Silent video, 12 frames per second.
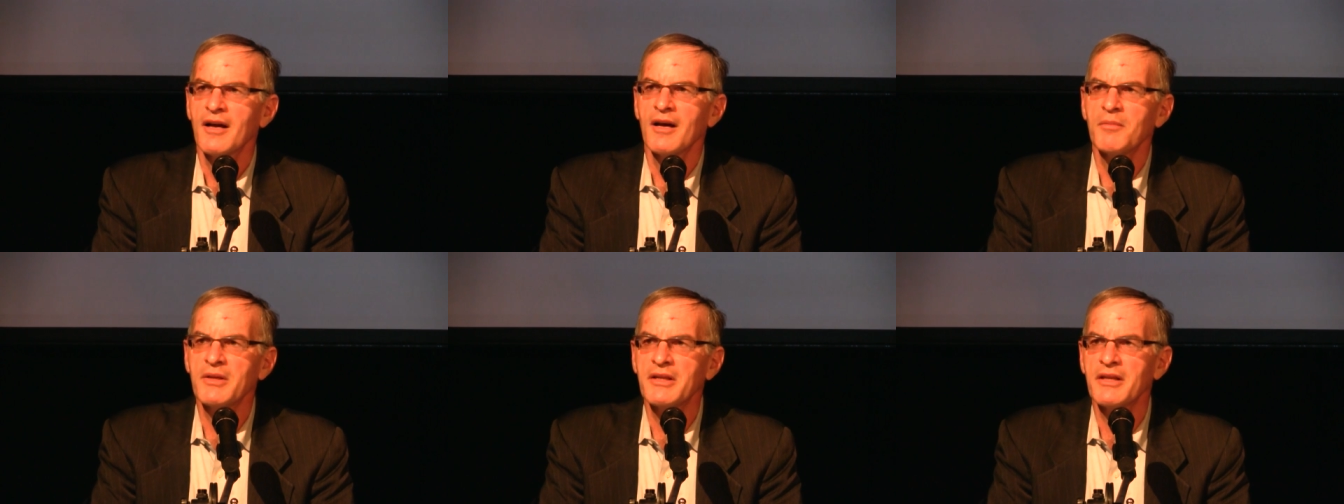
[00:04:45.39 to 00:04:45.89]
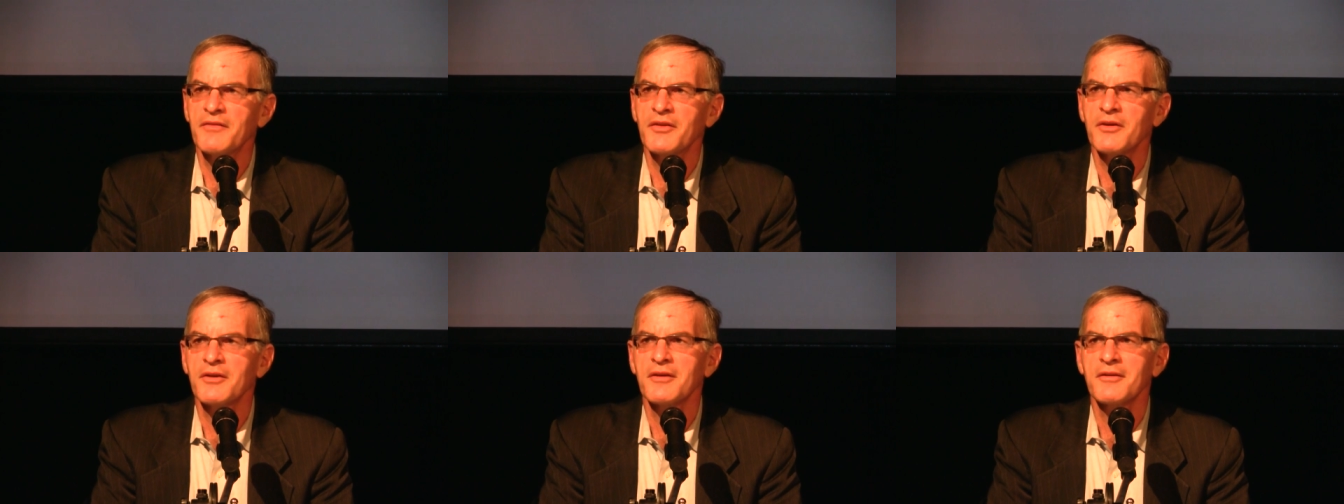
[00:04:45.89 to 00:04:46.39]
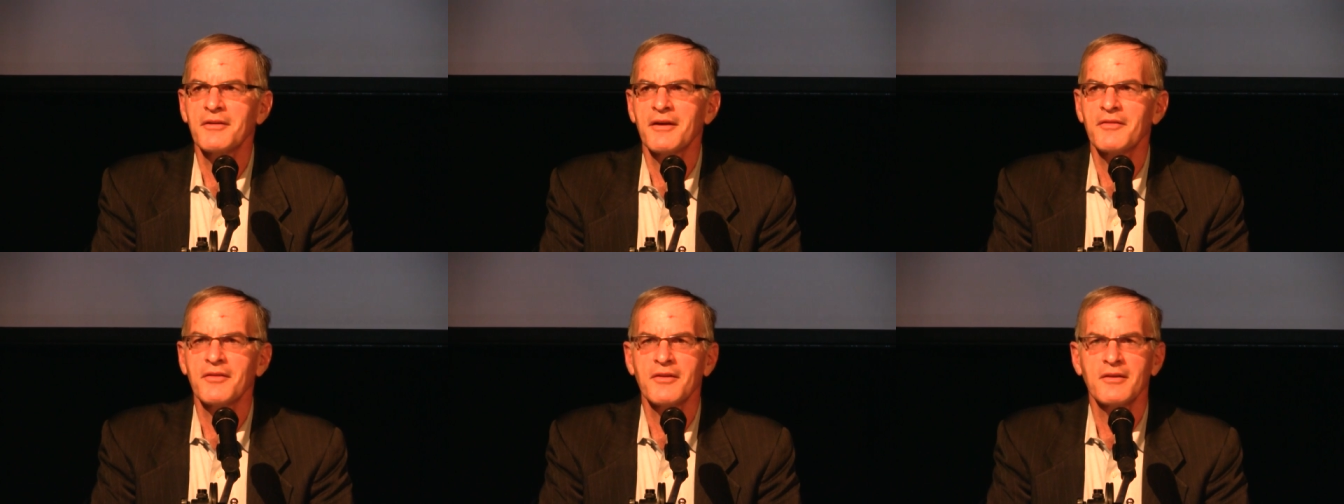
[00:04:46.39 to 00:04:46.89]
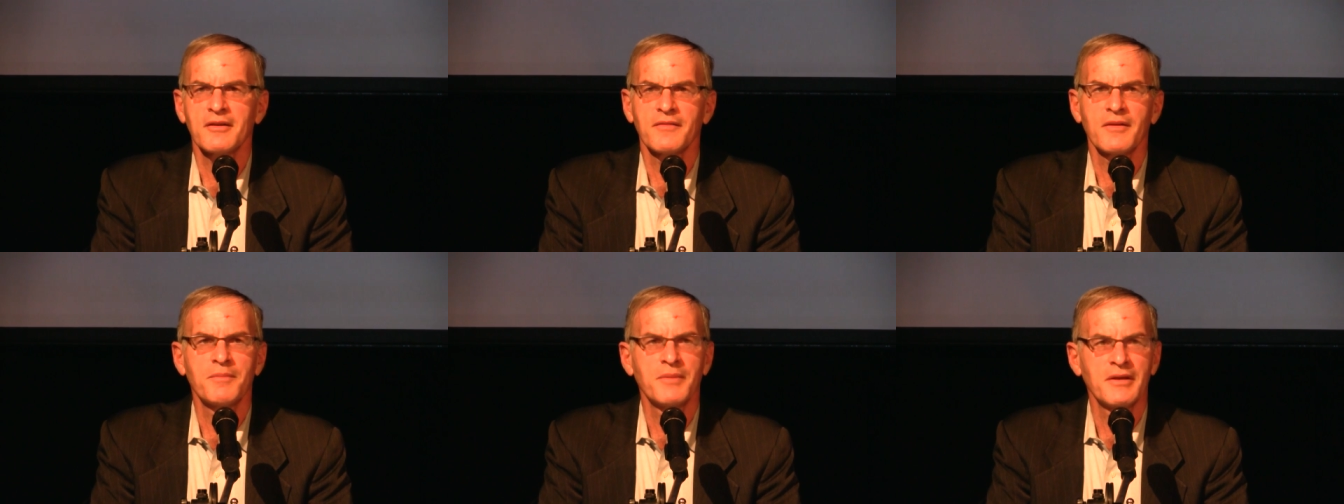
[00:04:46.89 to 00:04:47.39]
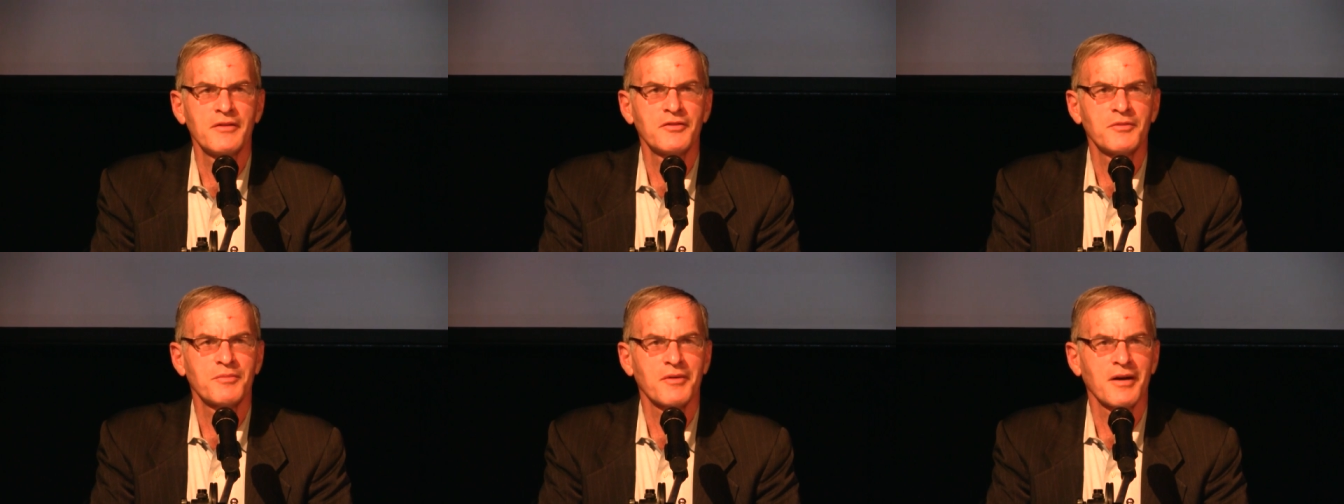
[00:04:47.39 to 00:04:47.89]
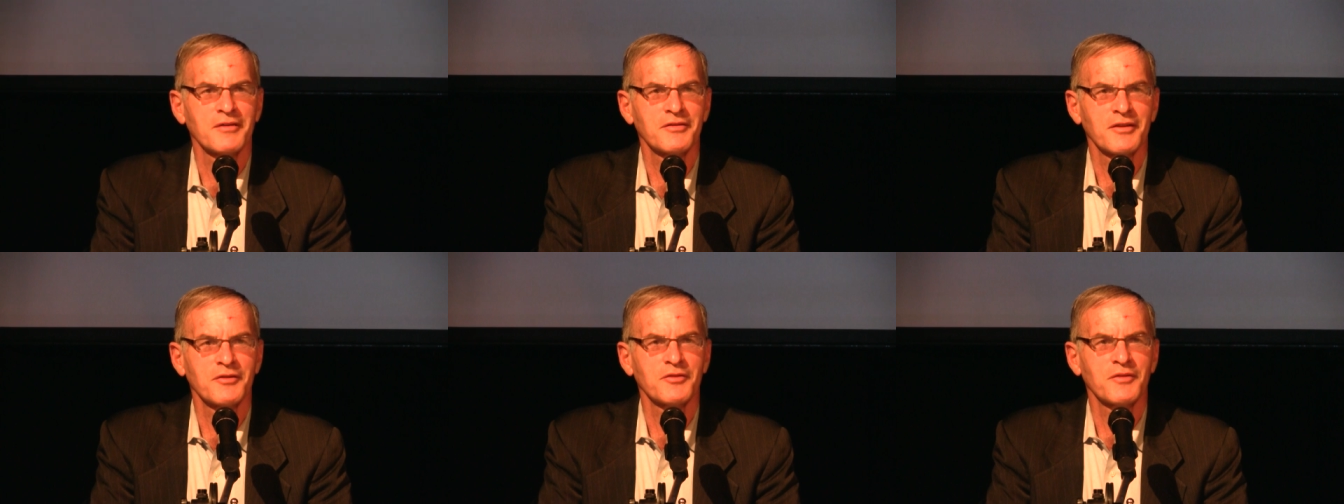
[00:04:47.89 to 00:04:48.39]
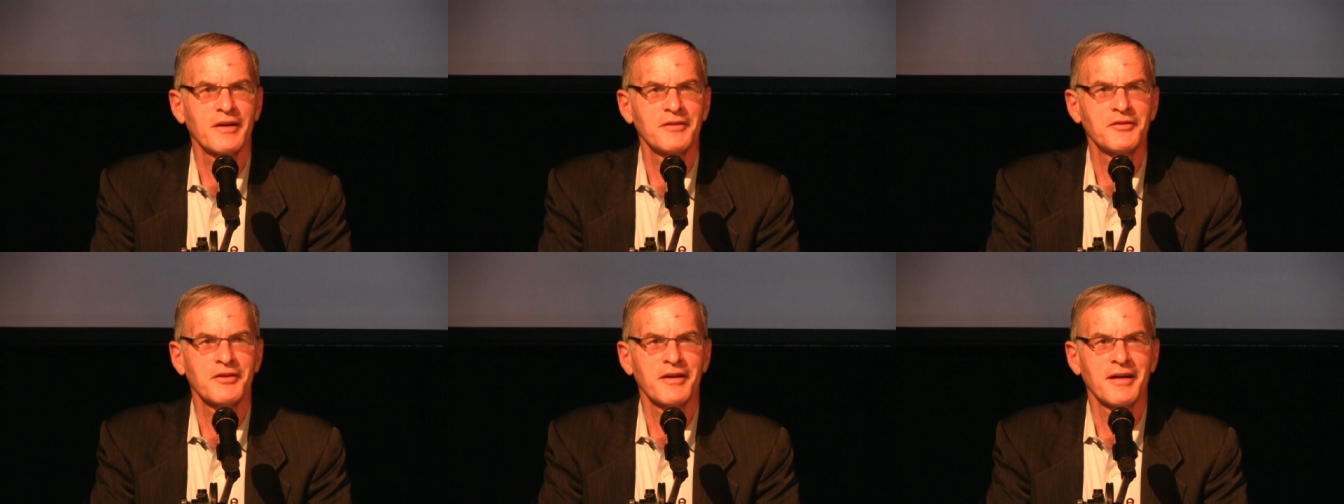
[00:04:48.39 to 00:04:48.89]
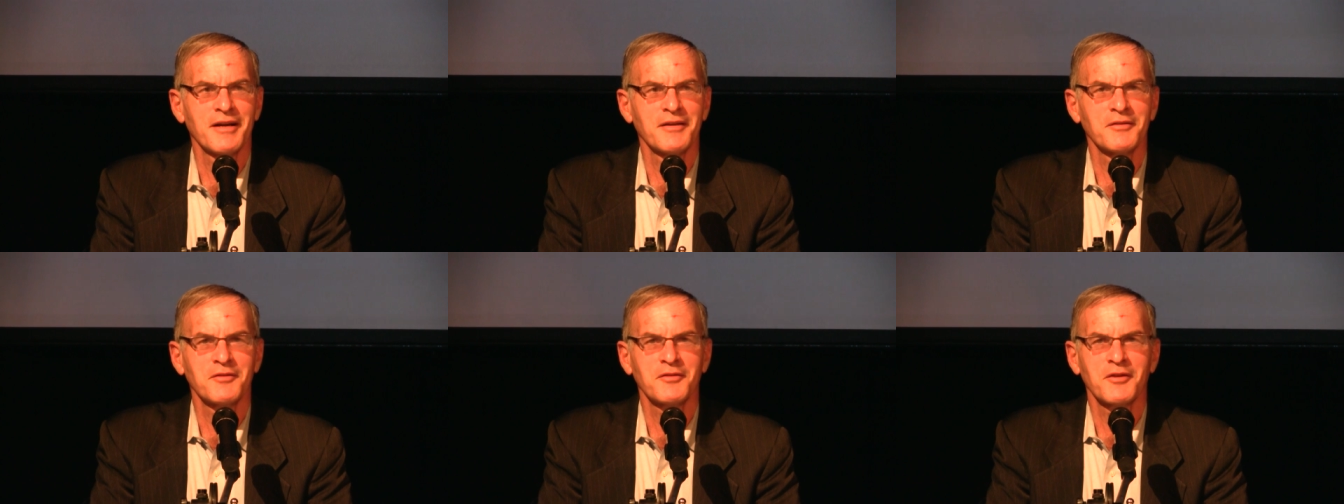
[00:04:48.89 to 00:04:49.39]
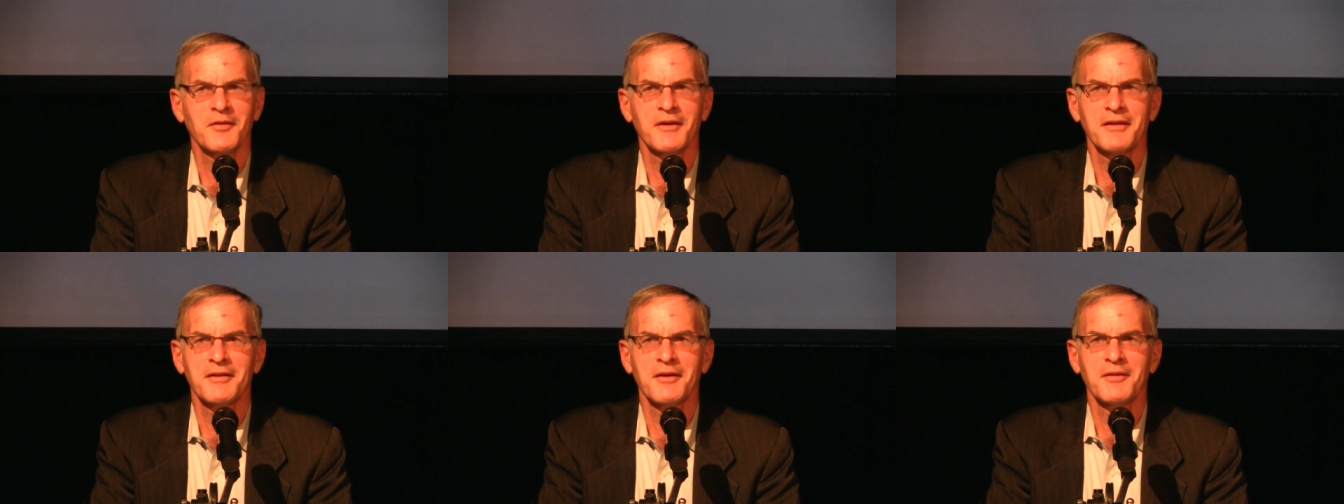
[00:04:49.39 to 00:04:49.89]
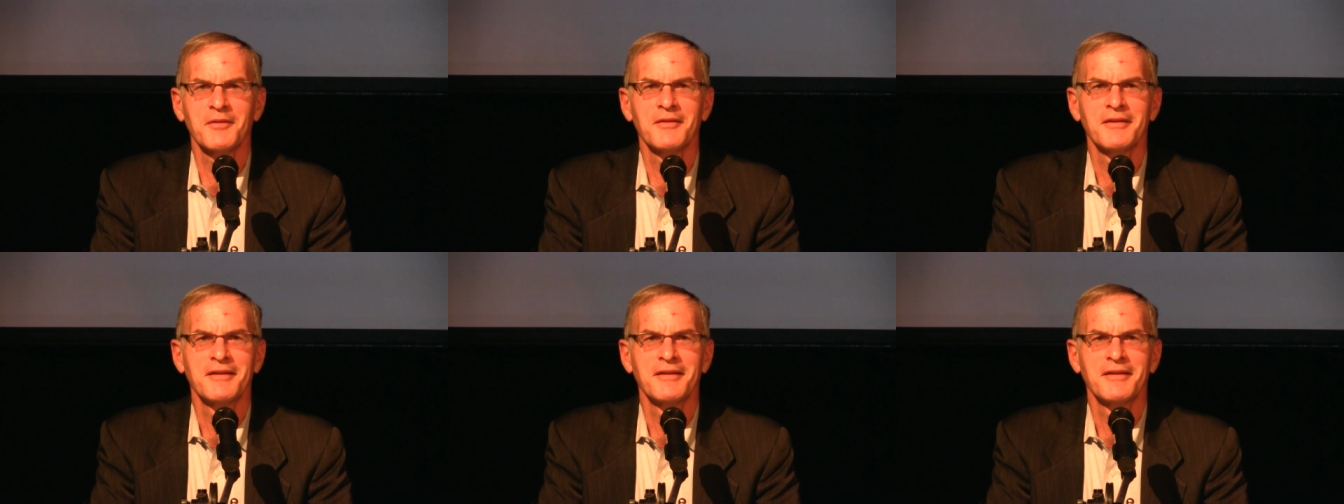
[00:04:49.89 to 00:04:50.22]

How many of you have heard of the peace process? Raise your hand so I know.